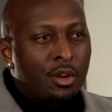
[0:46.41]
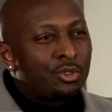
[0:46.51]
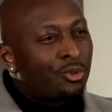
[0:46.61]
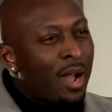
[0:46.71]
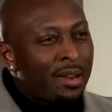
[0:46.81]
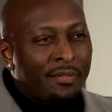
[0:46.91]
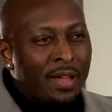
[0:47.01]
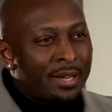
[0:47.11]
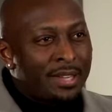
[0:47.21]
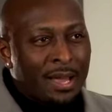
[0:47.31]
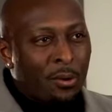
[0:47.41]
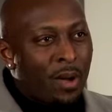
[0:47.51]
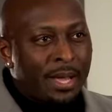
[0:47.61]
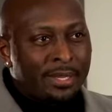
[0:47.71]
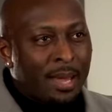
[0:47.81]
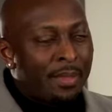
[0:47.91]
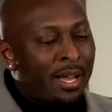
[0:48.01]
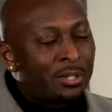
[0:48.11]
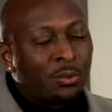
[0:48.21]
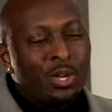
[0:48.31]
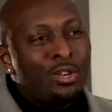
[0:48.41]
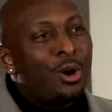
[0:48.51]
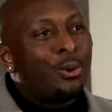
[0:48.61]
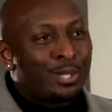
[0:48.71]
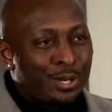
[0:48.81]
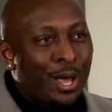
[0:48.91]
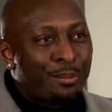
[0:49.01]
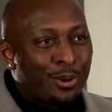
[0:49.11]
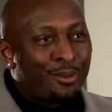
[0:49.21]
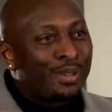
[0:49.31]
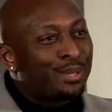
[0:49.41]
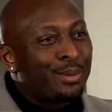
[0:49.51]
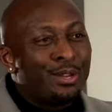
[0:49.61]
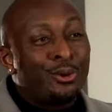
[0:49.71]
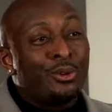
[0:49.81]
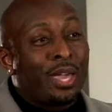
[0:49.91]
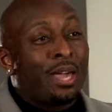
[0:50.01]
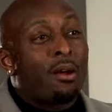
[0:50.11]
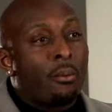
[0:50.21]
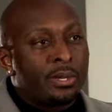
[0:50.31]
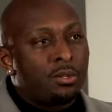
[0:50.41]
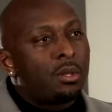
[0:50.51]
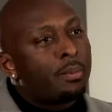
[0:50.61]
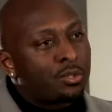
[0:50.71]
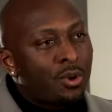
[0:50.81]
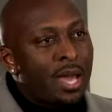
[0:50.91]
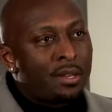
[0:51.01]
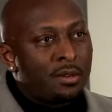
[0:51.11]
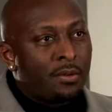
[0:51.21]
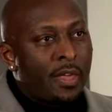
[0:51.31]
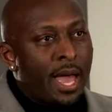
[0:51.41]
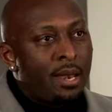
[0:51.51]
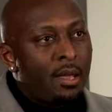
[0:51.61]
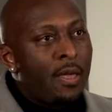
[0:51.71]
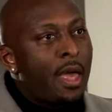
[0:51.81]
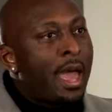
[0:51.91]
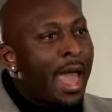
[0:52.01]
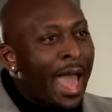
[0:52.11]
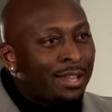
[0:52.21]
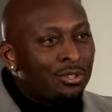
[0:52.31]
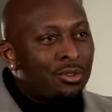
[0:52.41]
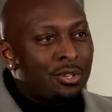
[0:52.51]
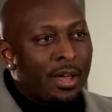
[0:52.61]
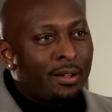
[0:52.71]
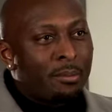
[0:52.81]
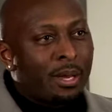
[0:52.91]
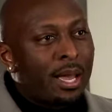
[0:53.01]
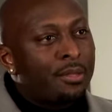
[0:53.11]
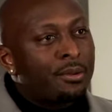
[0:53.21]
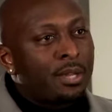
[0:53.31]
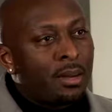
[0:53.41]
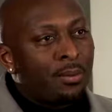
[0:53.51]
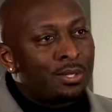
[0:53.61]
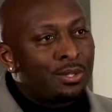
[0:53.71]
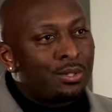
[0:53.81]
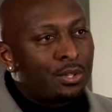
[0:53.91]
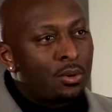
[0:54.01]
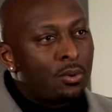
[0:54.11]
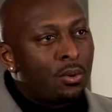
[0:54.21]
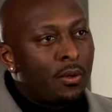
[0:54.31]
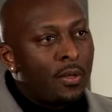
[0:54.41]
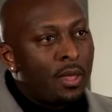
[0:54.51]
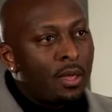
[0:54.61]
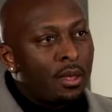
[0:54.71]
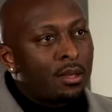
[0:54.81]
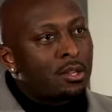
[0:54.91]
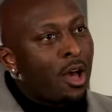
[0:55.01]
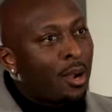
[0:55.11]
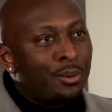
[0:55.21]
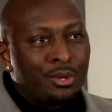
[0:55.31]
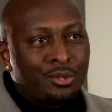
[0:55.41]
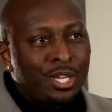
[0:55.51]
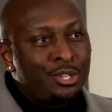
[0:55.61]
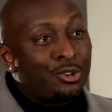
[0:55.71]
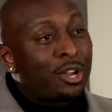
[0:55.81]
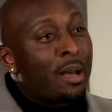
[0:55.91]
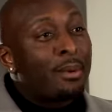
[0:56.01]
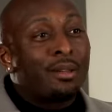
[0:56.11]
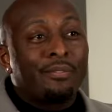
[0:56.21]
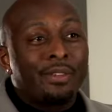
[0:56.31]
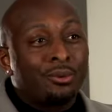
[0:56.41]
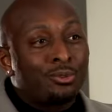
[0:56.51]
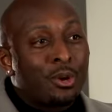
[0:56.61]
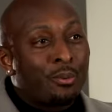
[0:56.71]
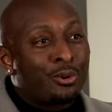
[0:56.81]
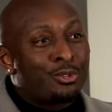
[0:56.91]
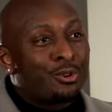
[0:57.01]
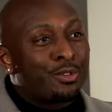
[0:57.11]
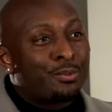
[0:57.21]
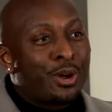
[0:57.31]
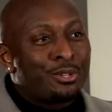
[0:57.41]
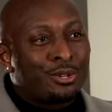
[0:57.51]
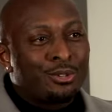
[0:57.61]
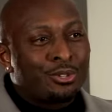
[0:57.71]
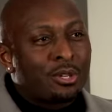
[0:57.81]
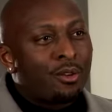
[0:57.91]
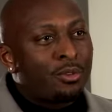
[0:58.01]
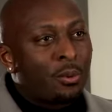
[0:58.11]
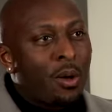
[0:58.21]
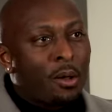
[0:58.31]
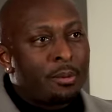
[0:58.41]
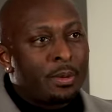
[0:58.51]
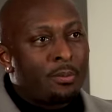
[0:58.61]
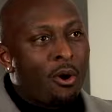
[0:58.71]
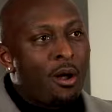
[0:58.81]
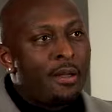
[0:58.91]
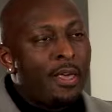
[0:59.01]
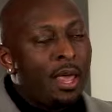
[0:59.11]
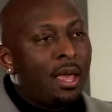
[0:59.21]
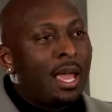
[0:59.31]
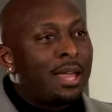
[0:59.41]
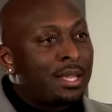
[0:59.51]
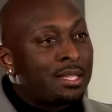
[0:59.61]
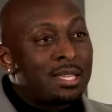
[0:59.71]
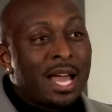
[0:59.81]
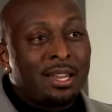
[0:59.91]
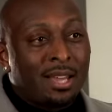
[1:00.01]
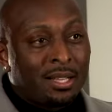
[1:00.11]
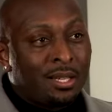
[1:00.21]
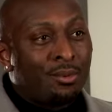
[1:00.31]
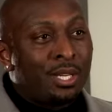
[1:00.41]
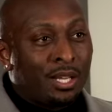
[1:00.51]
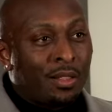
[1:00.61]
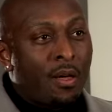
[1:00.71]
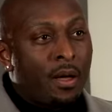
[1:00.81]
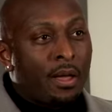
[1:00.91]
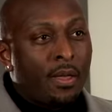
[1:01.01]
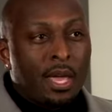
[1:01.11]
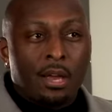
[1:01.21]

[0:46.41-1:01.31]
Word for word: Try to find quiet time in the house. We know it's not perfect. We know you can't always do that, but try to do that. Ask your child about how their day was in school. Talk with your teacher, come on a field trip or a service project yourself, you're welcome to be part, and then sign a nightly reading log.